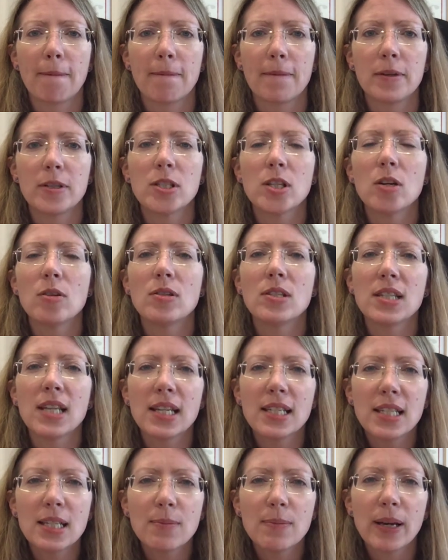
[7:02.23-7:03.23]
So
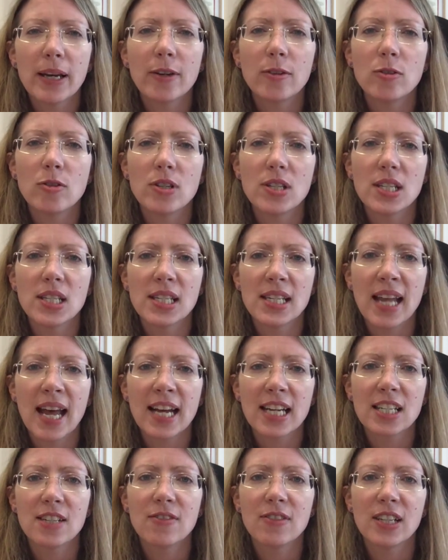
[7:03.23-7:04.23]
setting boundaries is an
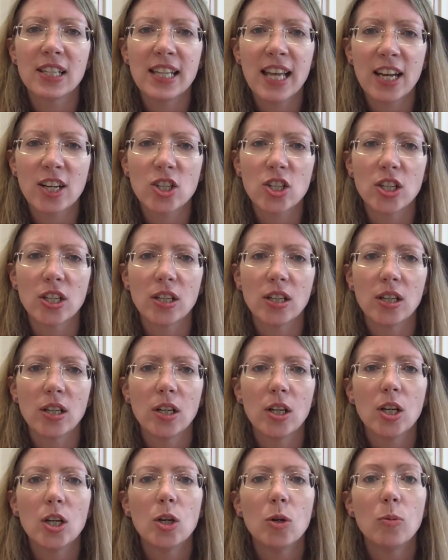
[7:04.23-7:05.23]
act of connection.
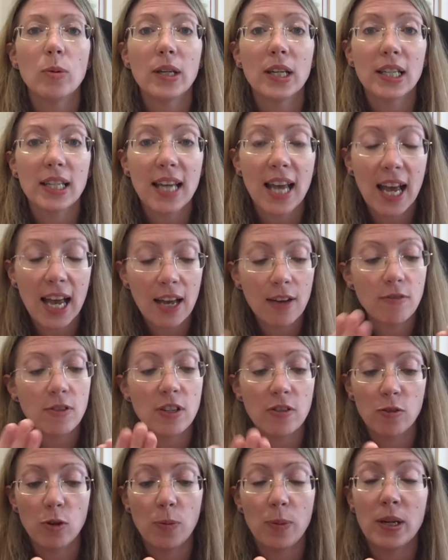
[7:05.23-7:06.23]
We can have
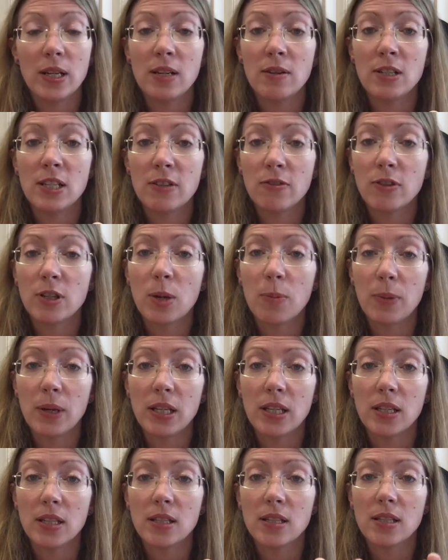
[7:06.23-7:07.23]
different
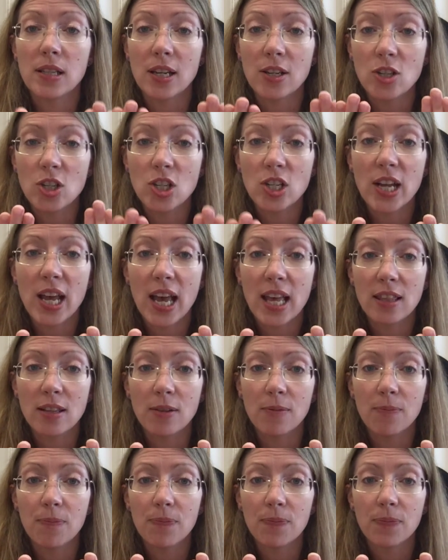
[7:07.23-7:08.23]
opinions and share
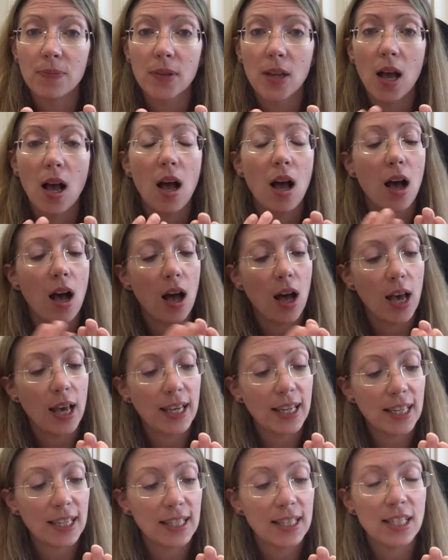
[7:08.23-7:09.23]
them. I
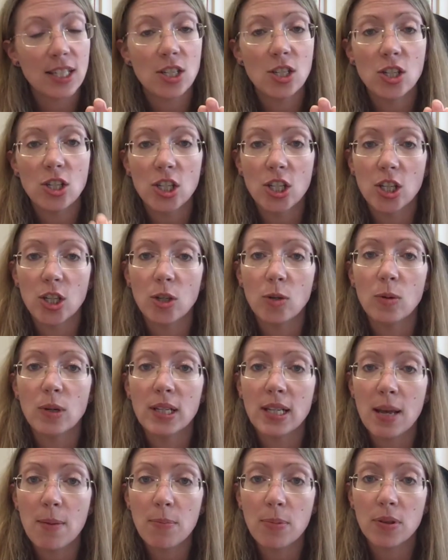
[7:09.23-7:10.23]
can listen to you and
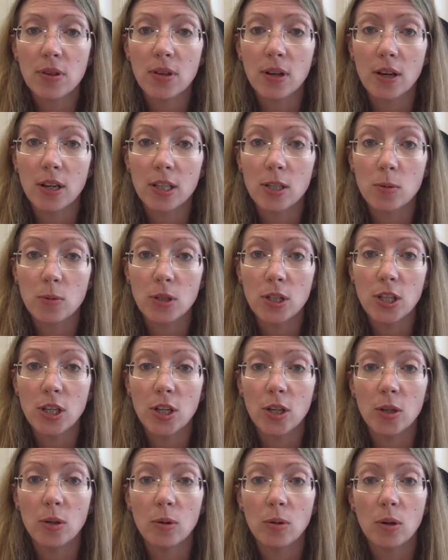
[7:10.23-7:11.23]
empathise with
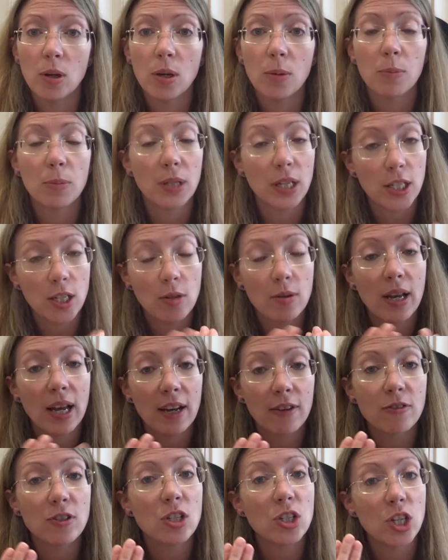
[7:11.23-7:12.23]
you, but I don't
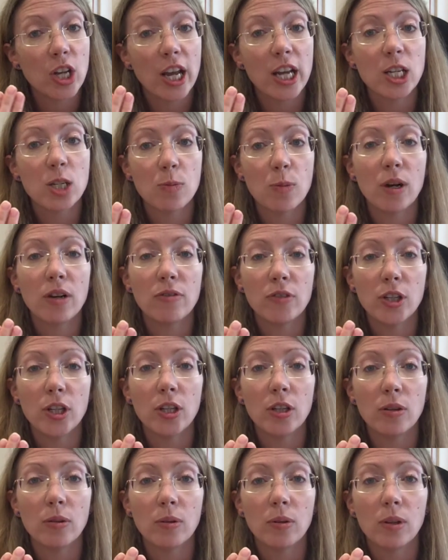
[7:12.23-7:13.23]
have to change my
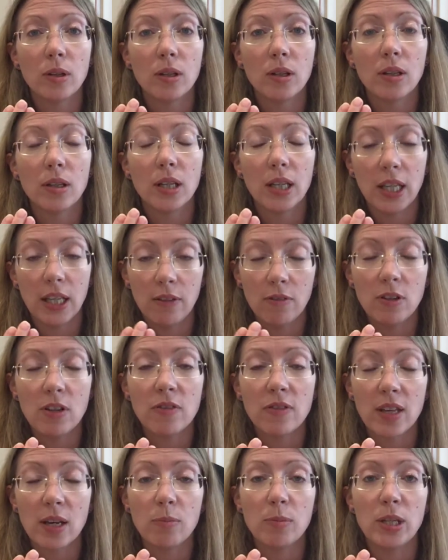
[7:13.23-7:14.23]
view, even if
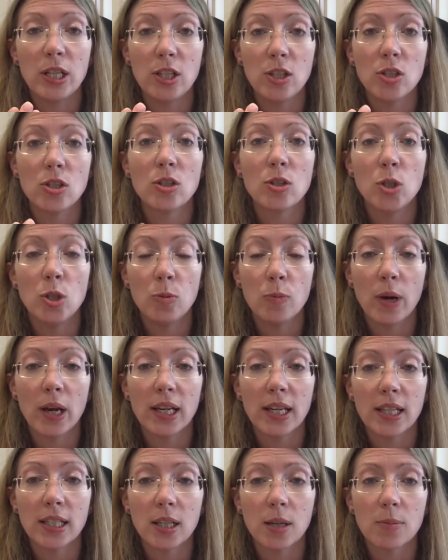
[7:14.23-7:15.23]
that means you might
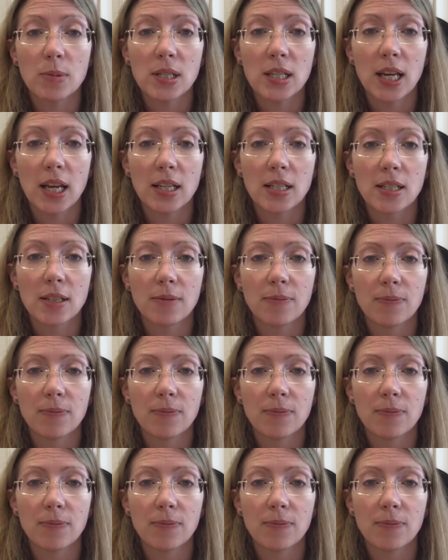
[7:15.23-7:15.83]
get upset.